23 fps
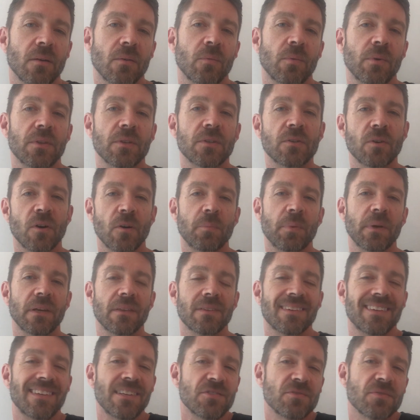with a topic
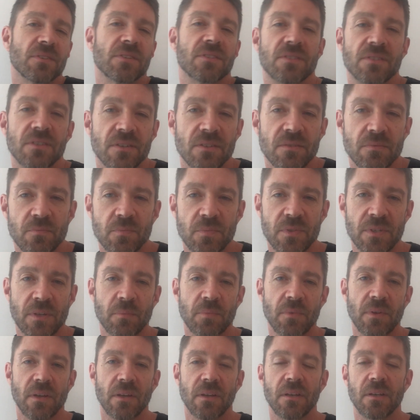that interests you,
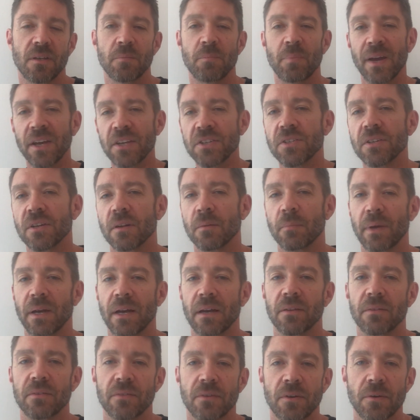something you're passionate
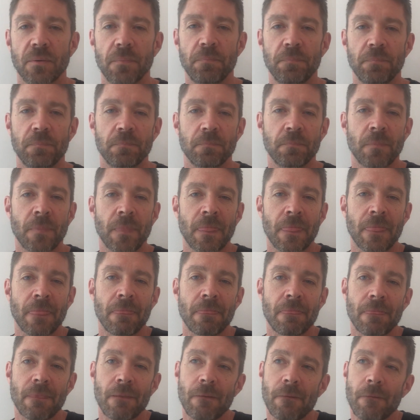about. So
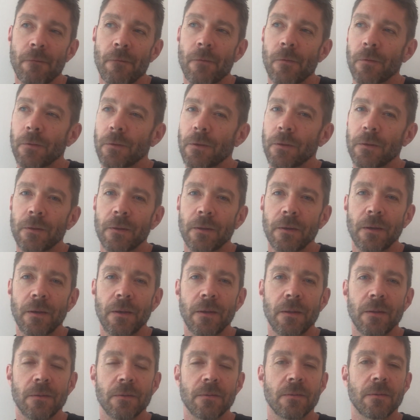all you
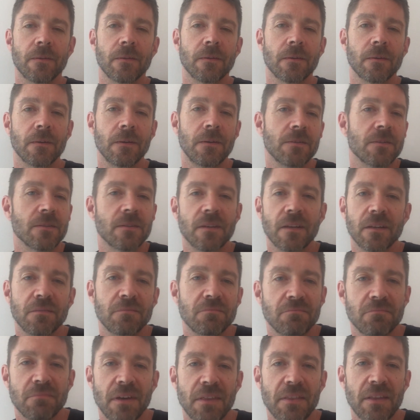need is the
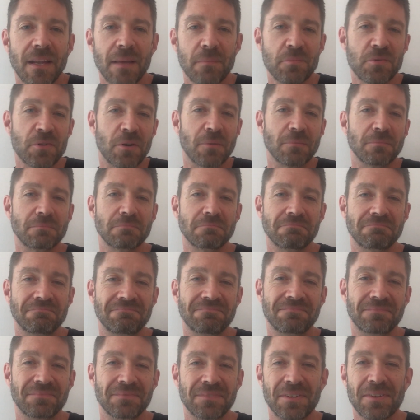internet and the laptop.
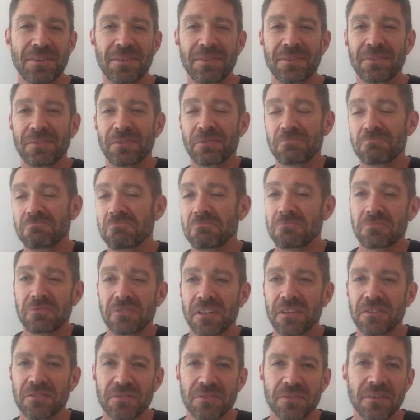
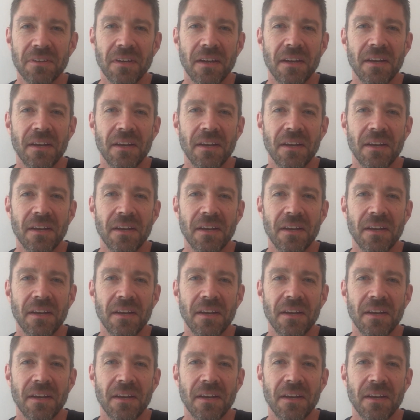Sounds good.